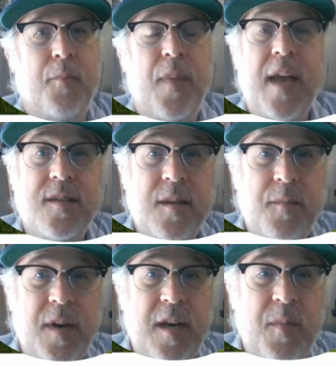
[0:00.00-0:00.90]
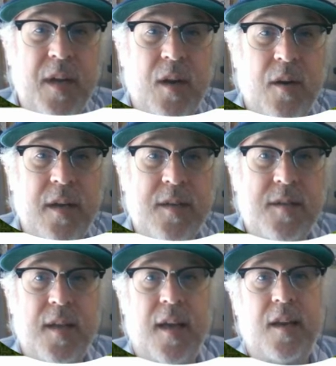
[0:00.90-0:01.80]
pay somebody to be
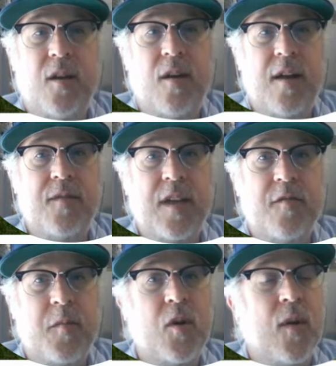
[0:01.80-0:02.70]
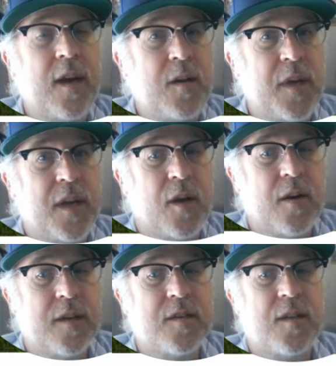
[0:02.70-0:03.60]
curious, and you don't have to give them a grade to be
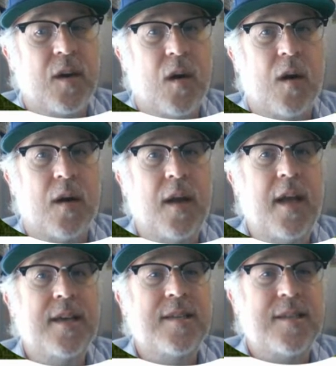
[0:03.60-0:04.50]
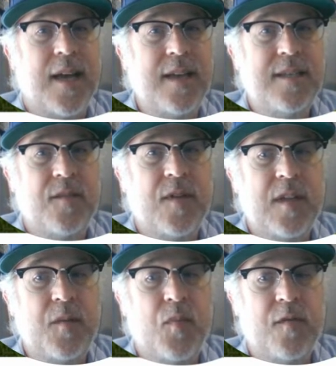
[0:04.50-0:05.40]
curious. There are
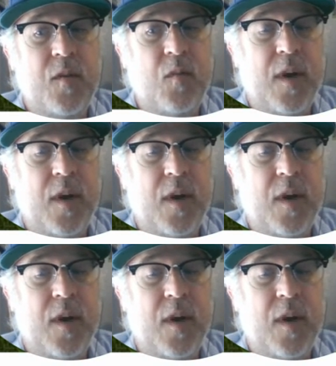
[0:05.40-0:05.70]
scientifically proven